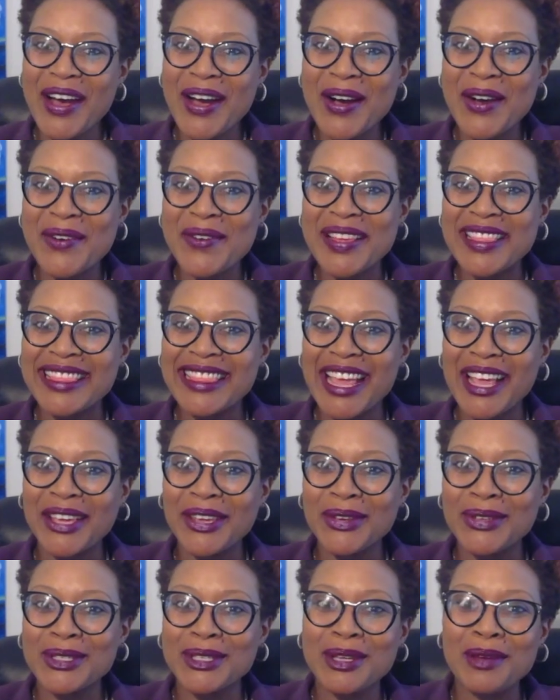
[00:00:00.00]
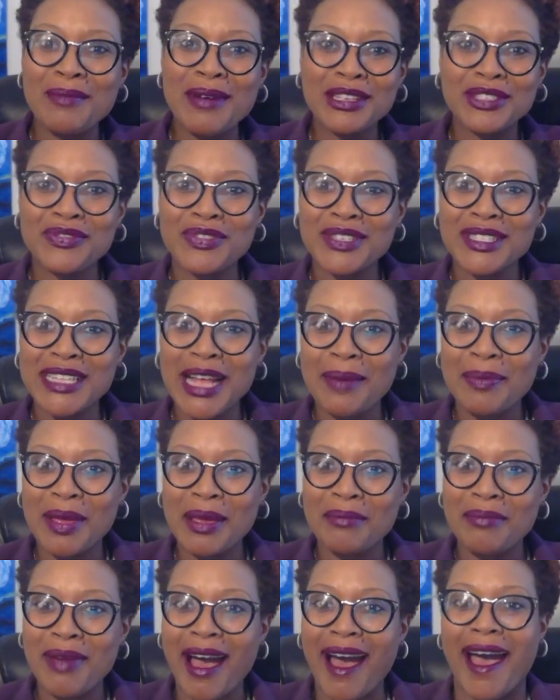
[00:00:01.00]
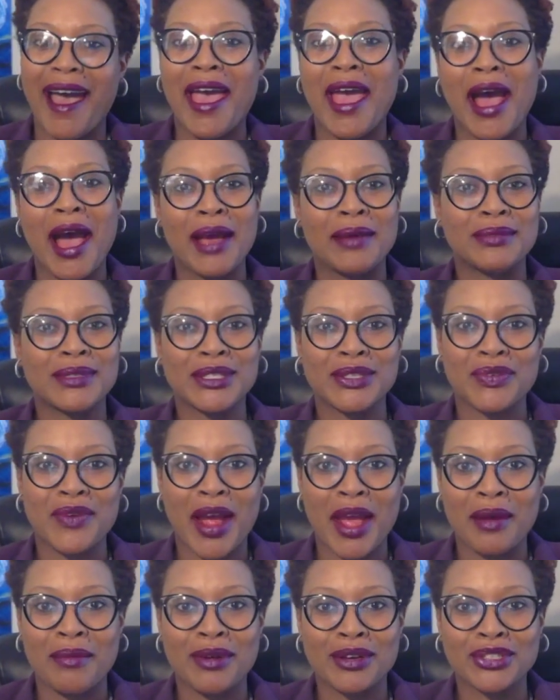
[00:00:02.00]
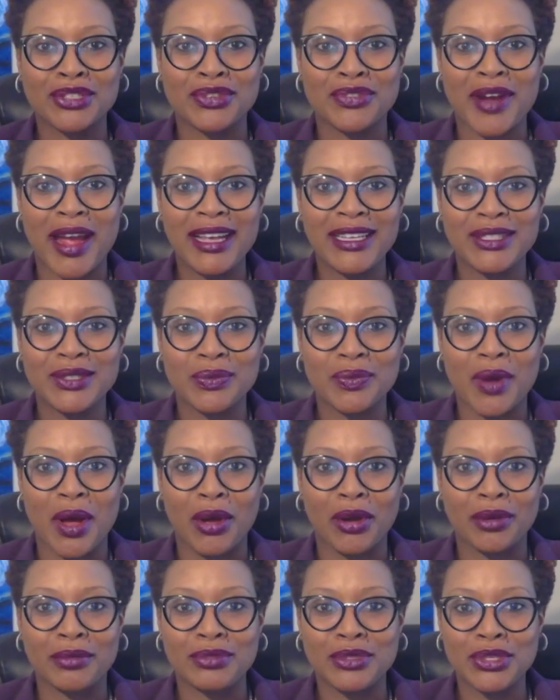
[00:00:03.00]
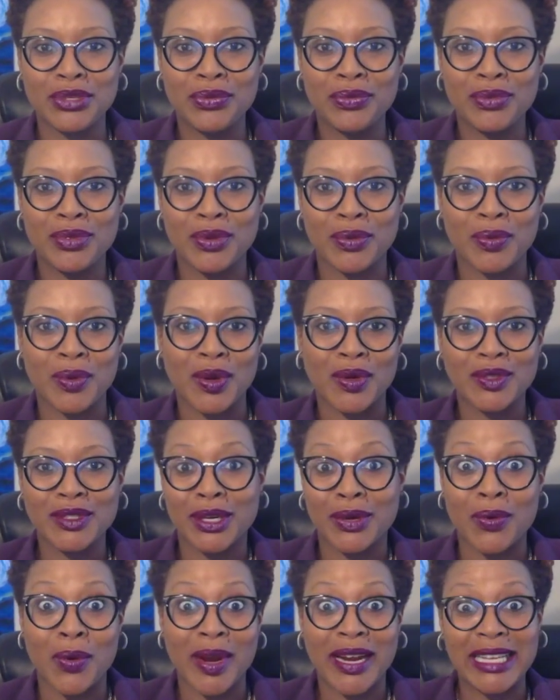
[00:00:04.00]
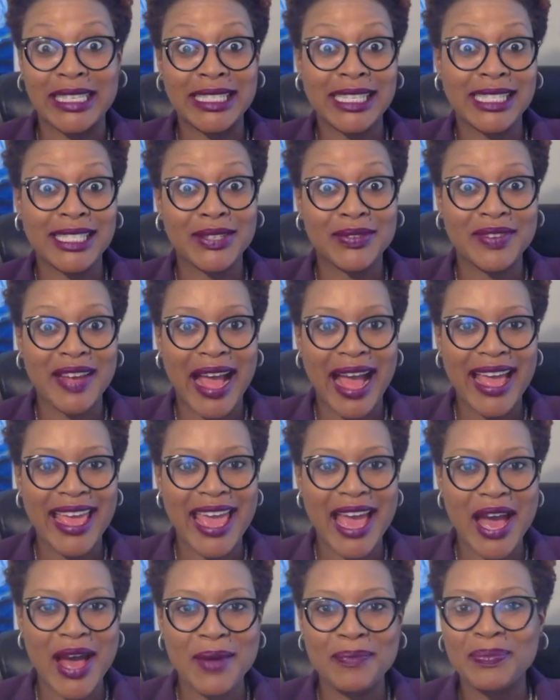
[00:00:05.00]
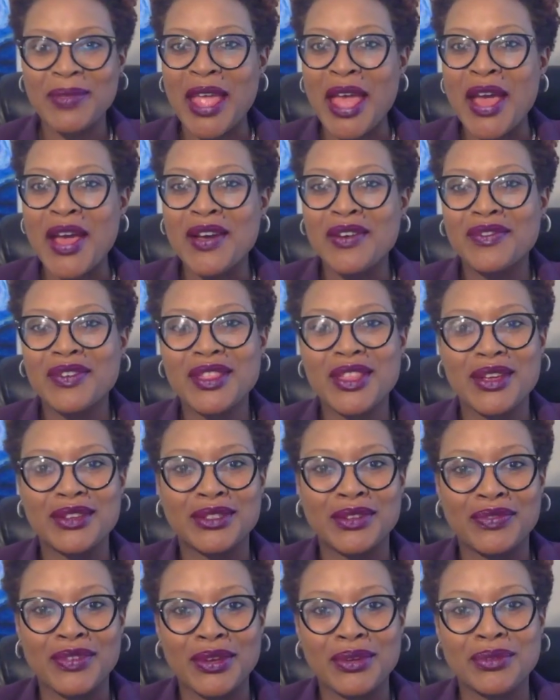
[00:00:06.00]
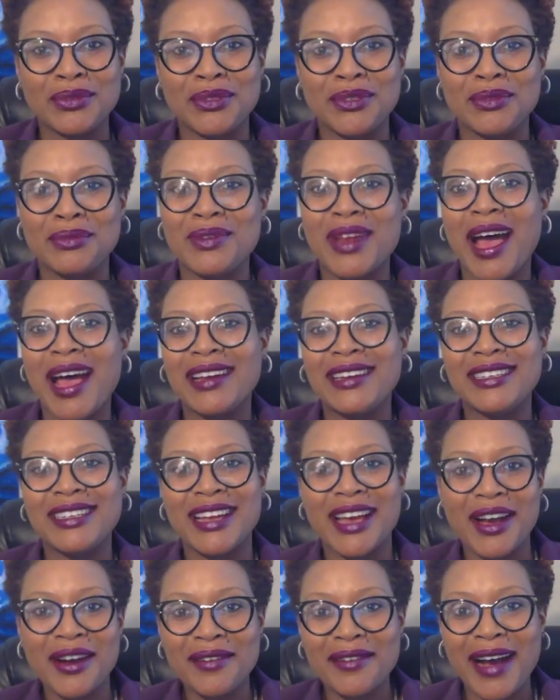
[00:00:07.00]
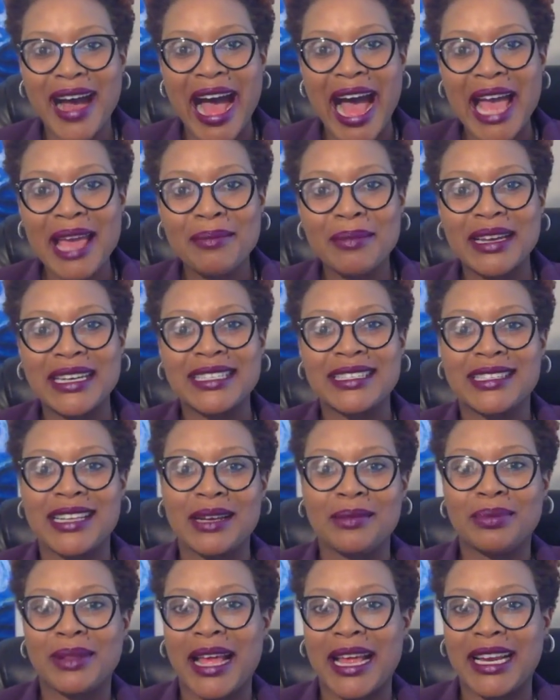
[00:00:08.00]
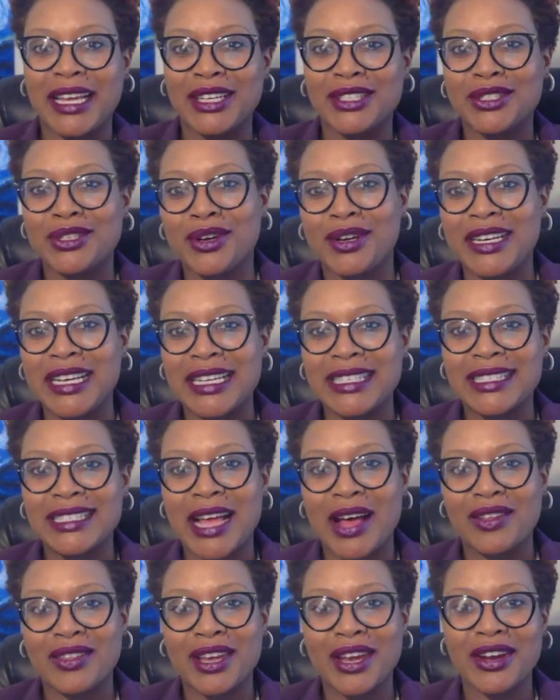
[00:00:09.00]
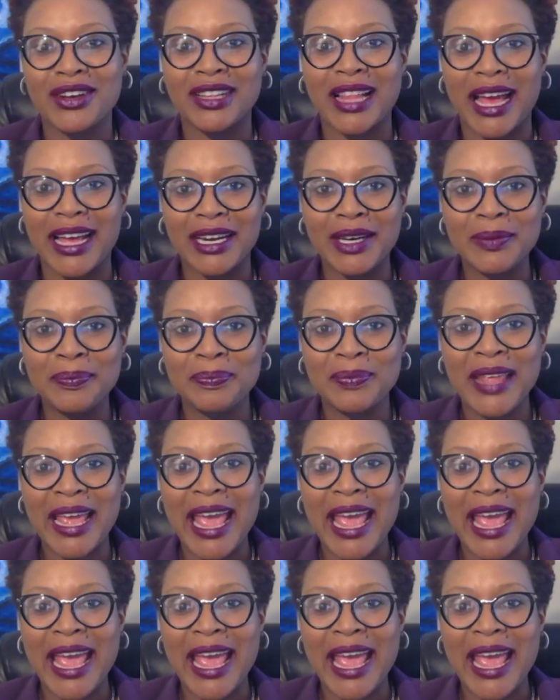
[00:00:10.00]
Hello, and thank you so much for stopping by. I'm Soraya Marshall Wright. Welcome to The World According to Soraya. For those of you who do not know, I'm an estate planning attorney in South Carolina,